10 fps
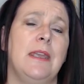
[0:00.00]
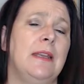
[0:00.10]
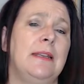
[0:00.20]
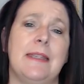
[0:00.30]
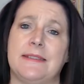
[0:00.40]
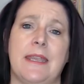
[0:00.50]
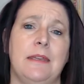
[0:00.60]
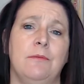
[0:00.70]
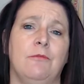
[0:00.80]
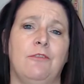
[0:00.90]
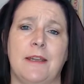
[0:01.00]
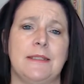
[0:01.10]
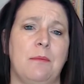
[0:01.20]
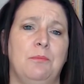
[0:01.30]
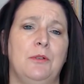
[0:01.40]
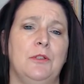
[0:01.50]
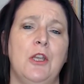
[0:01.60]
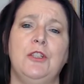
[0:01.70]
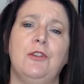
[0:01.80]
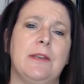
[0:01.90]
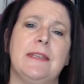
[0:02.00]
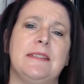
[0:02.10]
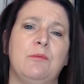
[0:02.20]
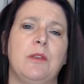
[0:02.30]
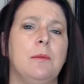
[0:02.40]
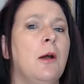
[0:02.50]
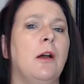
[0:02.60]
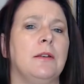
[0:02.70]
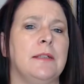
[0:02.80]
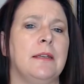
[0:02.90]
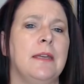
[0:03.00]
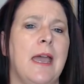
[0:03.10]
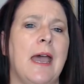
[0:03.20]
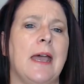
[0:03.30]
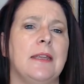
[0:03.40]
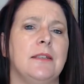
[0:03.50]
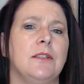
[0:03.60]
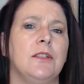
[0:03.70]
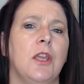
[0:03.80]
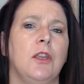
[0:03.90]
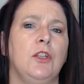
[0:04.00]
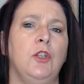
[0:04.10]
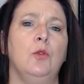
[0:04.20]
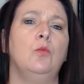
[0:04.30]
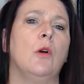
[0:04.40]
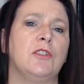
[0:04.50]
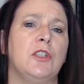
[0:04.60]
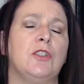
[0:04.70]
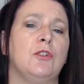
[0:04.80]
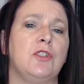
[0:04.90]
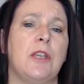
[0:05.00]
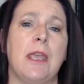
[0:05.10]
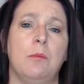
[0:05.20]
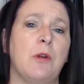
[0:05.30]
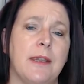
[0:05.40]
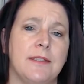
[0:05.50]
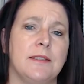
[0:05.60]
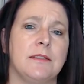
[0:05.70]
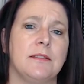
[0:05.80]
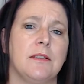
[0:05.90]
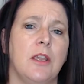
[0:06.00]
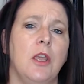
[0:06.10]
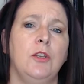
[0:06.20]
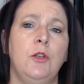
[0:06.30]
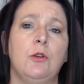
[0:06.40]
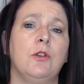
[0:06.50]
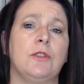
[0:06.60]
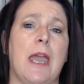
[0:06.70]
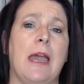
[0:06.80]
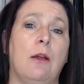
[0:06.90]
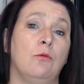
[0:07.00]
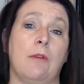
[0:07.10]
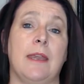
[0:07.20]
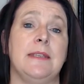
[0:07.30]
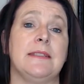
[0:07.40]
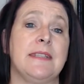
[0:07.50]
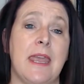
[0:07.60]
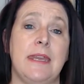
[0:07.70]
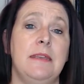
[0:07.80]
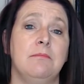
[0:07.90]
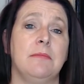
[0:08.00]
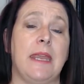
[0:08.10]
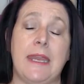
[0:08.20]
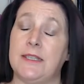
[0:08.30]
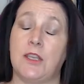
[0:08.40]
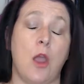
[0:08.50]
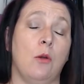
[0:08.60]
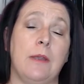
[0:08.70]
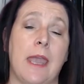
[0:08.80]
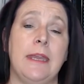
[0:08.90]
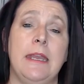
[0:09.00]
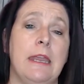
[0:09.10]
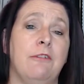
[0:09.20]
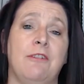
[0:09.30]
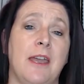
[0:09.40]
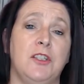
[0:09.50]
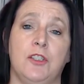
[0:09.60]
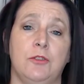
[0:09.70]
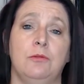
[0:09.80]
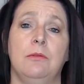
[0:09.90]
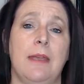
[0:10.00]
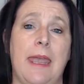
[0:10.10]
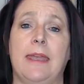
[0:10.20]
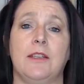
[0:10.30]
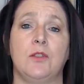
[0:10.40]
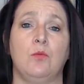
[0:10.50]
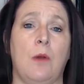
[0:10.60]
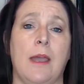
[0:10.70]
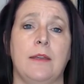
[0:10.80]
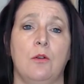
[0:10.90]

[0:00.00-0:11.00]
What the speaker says: Let's say, for example, you're kissing with a partner and you want to touch her breasts. You could outright say, "Is it okay if I do X, Y,